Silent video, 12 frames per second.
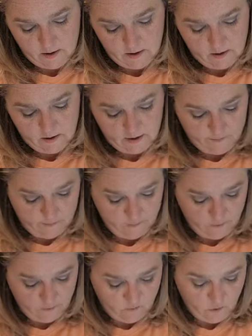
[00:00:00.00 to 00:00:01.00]
I'll
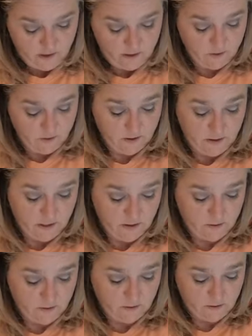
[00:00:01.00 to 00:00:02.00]
before I do the
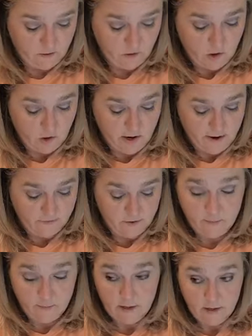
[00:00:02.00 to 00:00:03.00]
next craft,
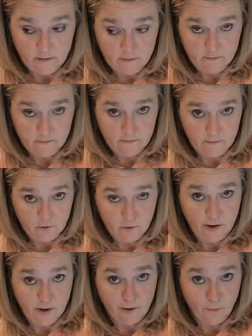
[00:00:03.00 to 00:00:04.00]
I may
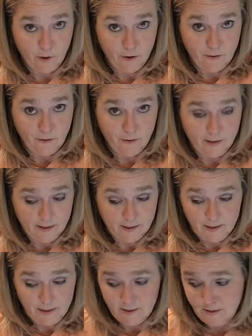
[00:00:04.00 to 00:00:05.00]
try to work on it
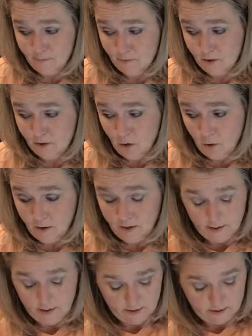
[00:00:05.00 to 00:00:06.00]
again. I'm sorry.